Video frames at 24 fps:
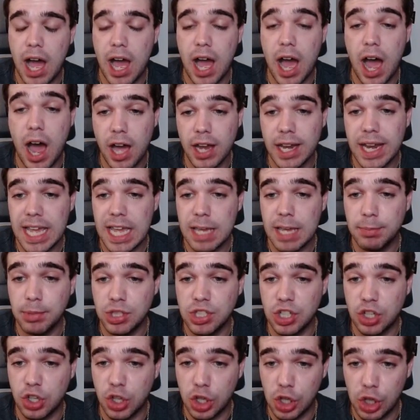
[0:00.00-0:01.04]
unable
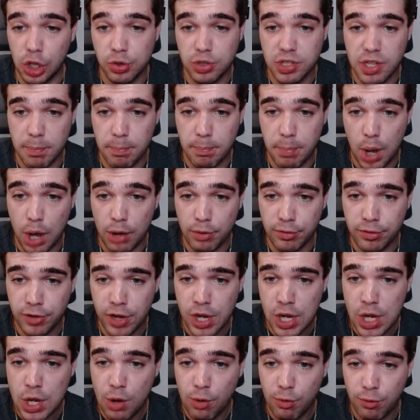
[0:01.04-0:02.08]
to close above
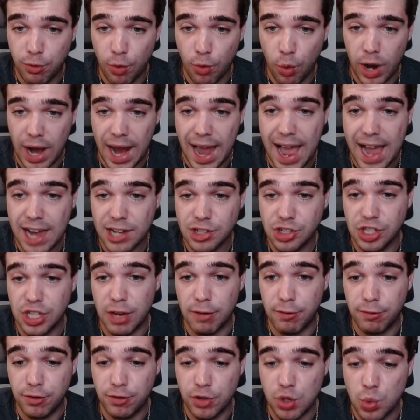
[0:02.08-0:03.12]
for actually a
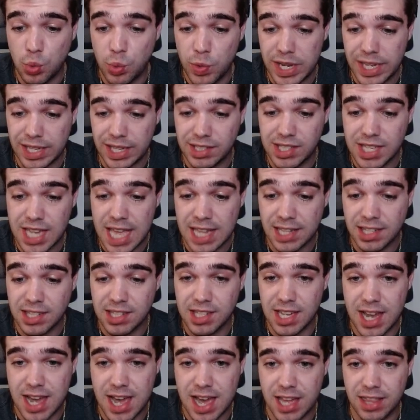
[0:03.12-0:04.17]
few weeks since
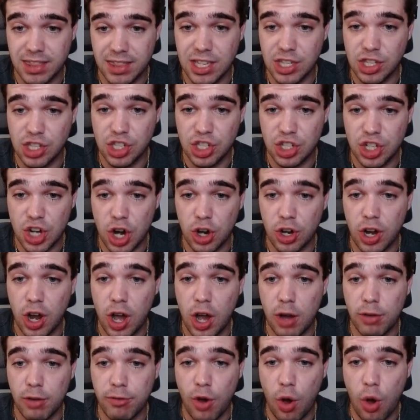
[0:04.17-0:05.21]
the start
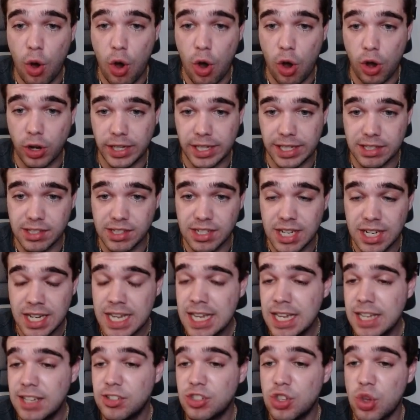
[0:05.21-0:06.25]
of August.
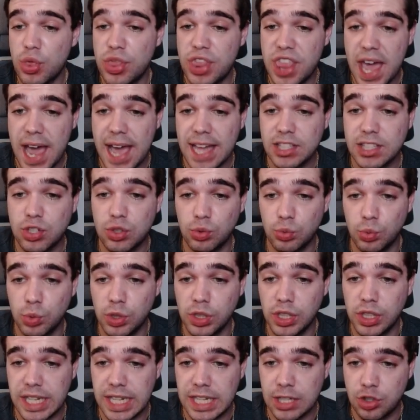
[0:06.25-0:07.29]
So that's
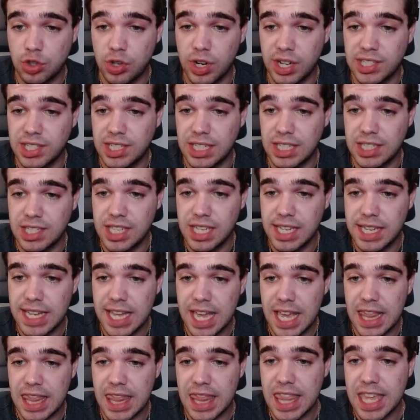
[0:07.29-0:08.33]
really interesting to see.
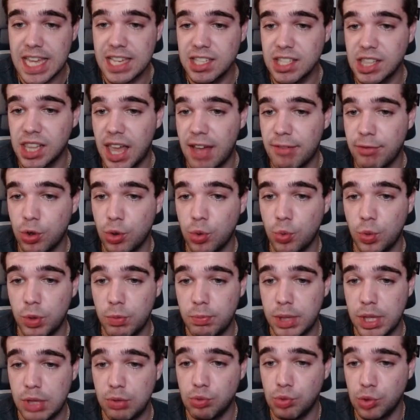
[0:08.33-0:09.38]
And this level would
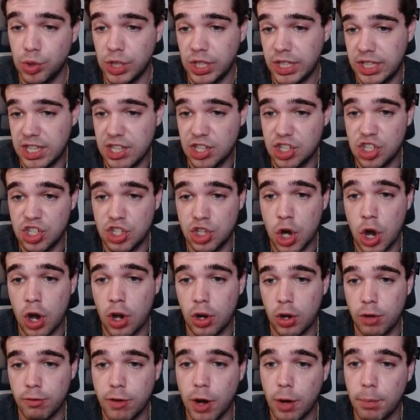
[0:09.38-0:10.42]
be really the start
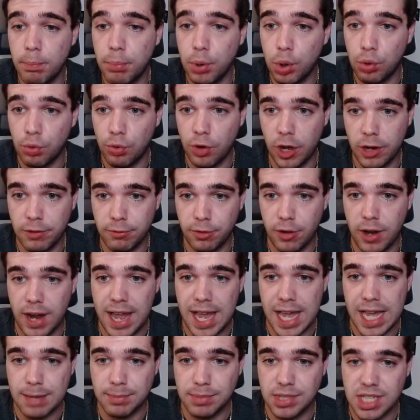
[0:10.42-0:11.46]
of our bull run for
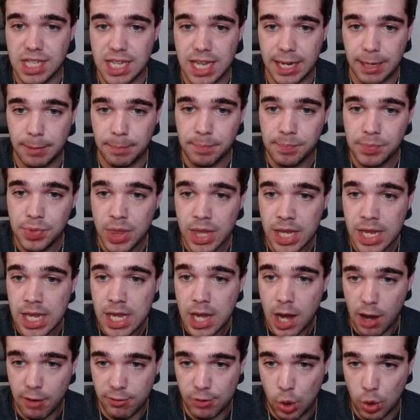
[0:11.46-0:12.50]
AMC.
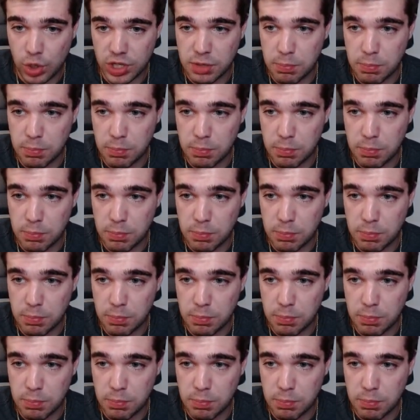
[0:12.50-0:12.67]
Of course,